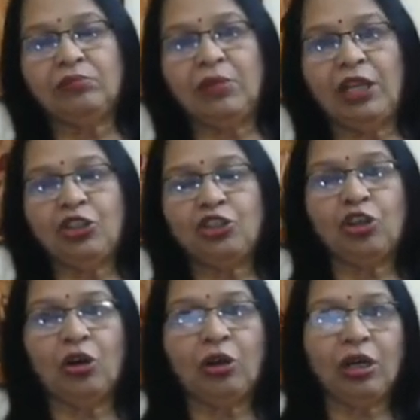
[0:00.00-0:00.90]

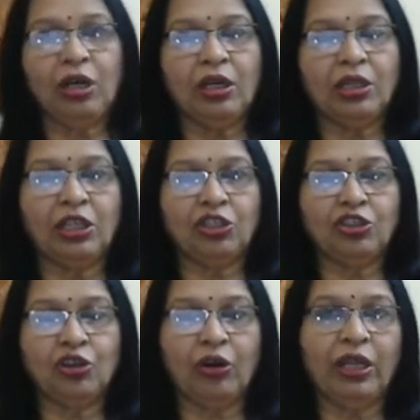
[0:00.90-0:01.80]

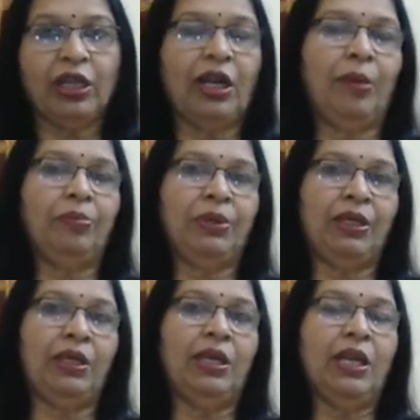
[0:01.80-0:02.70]
insuring
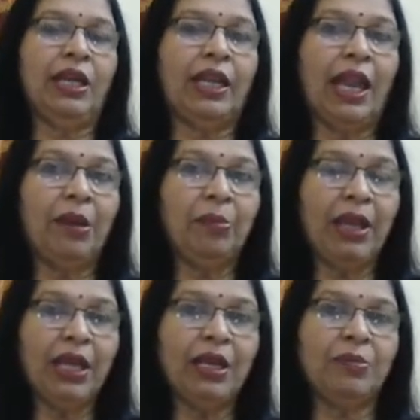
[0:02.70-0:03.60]
company can
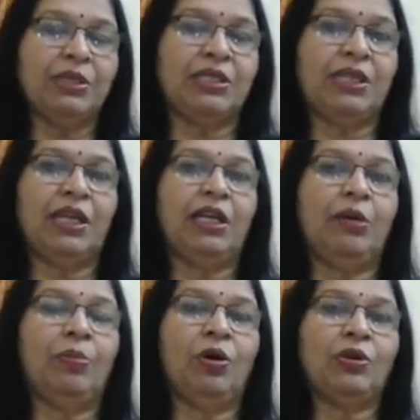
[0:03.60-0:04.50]
make a mistake
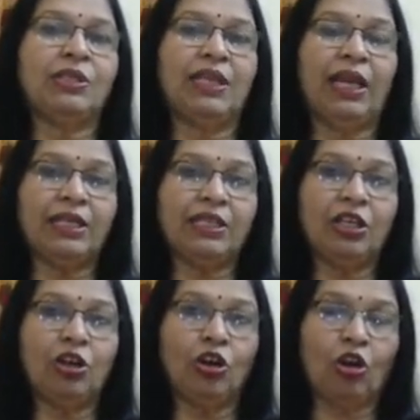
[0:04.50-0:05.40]
about
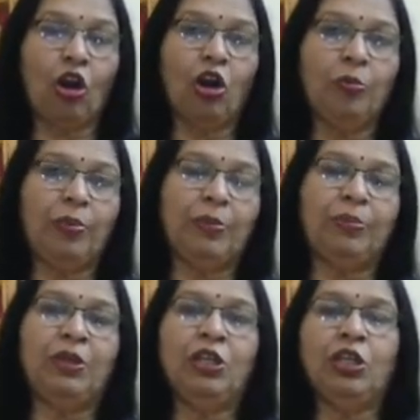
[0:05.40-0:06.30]
selecting wrong
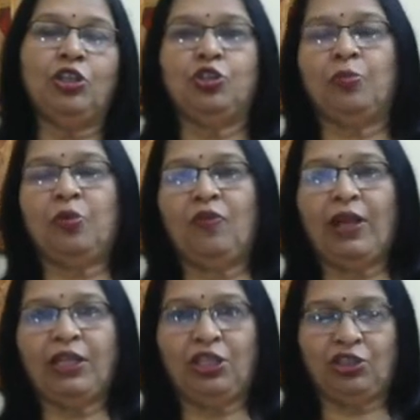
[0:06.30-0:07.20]
people to
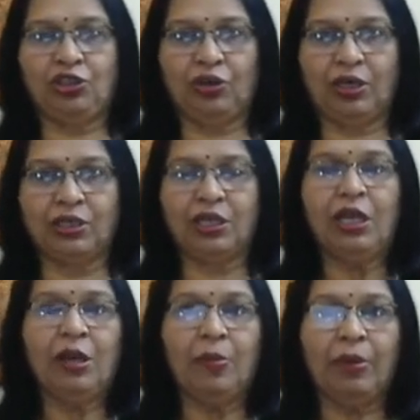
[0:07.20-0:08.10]
provide insurance.
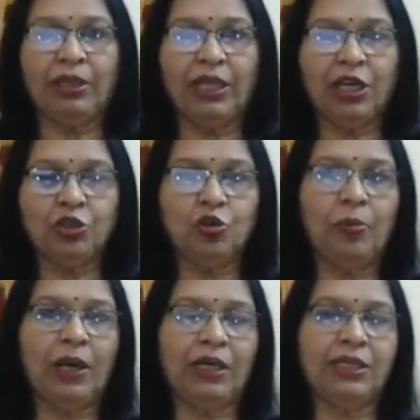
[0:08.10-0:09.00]
But there are two
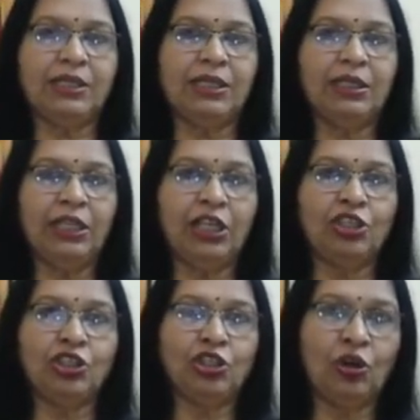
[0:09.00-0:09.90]
parties here: the
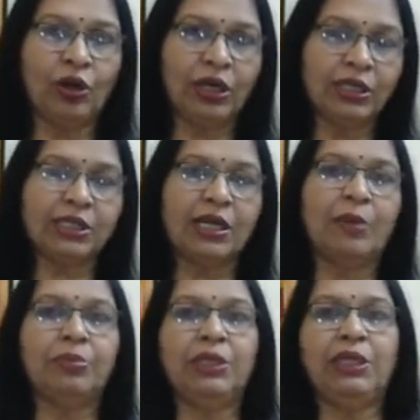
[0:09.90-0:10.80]
insurance
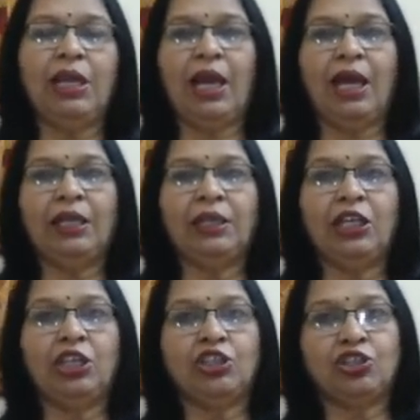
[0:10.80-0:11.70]
company and the
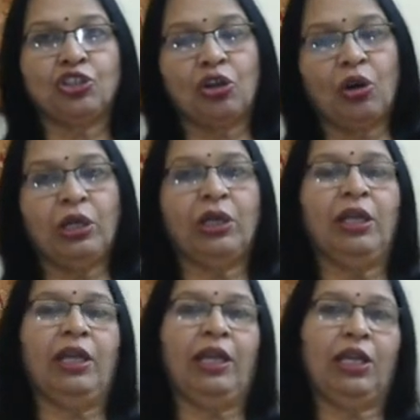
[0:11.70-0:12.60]
insured
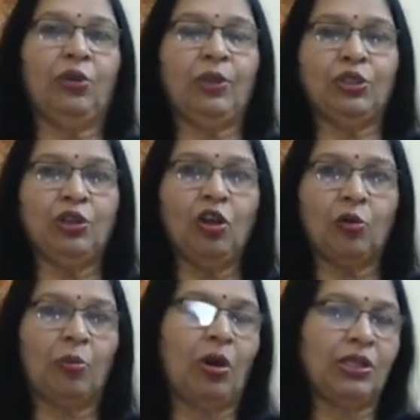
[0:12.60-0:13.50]
individual or
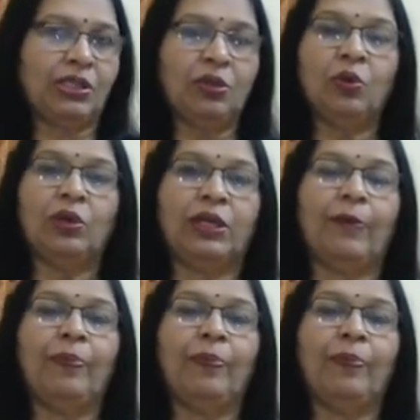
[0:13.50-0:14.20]
policyholder.